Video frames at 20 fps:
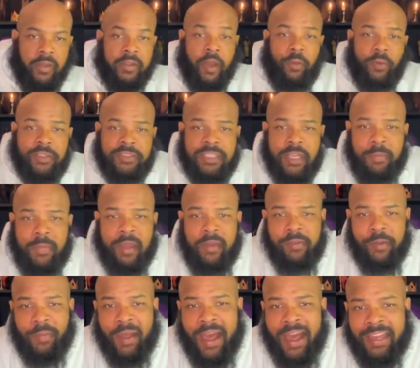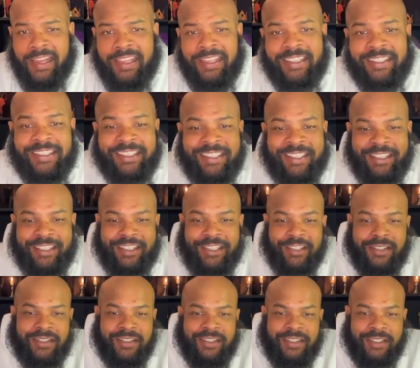Yo, what's up, everybody?
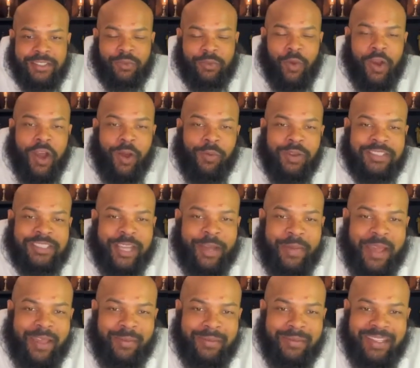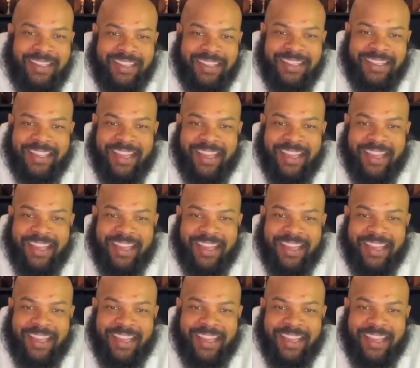Squirrel, what's up, baby?